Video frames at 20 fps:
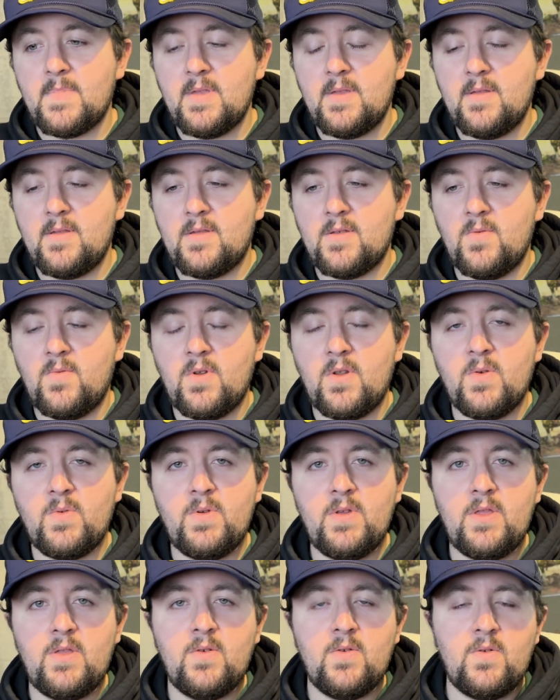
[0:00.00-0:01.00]
So what are
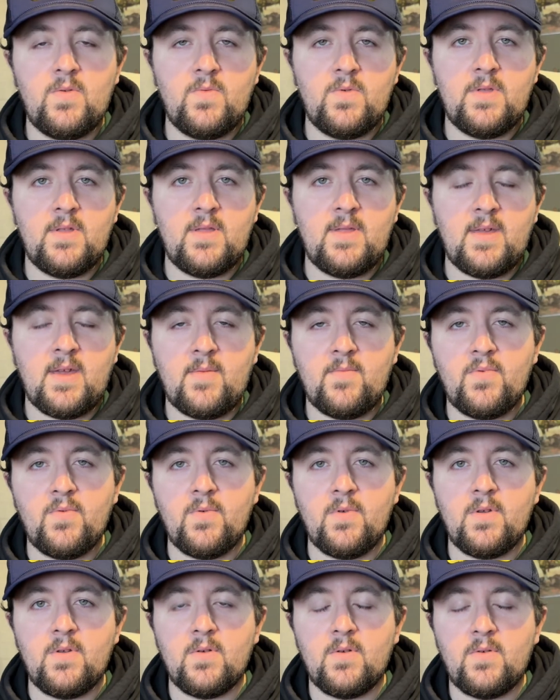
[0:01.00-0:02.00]
we doing with the
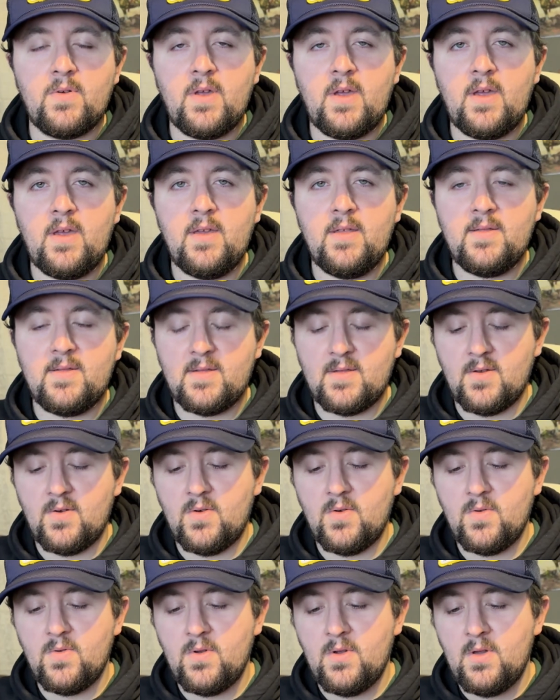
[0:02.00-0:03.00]
tempering? Okay, so